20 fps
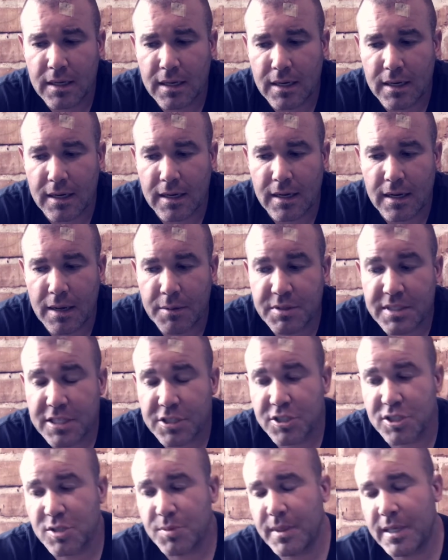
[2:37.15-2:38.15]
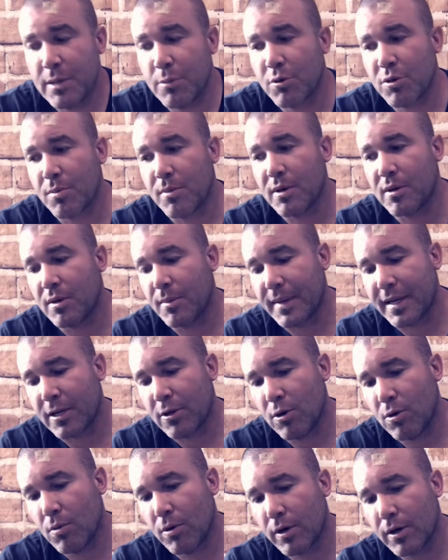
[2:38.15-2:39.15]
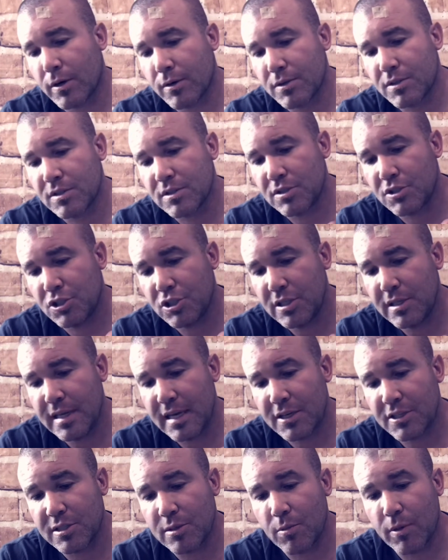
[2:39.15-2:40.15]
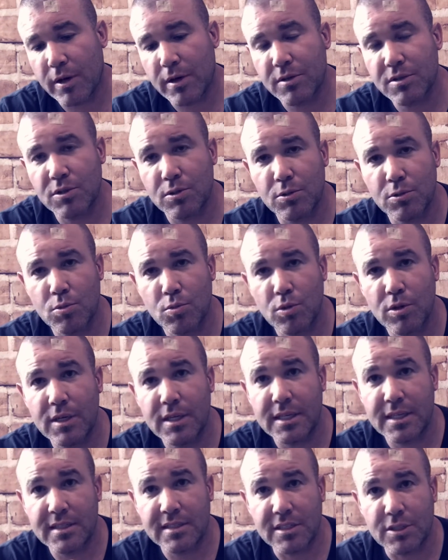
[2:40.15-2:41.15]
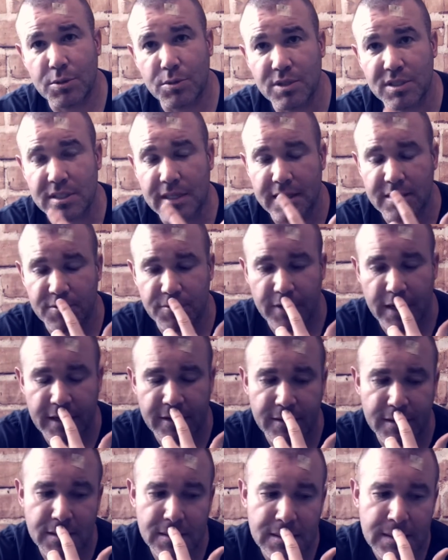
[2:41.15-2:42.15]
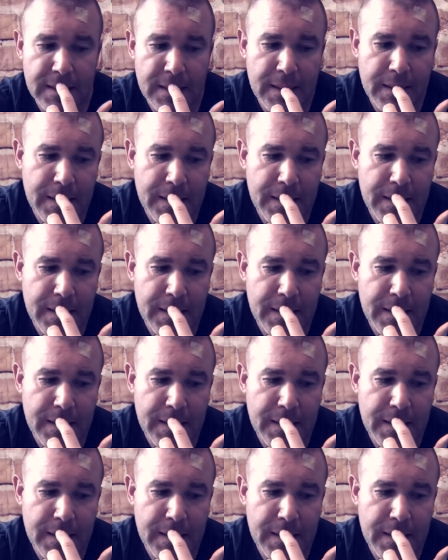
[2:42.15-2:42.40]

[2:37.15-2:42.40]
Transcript: Uh, I was actually speaking with one of my coworkers. She actually wears Oud Wood. It is a unisex fragrance.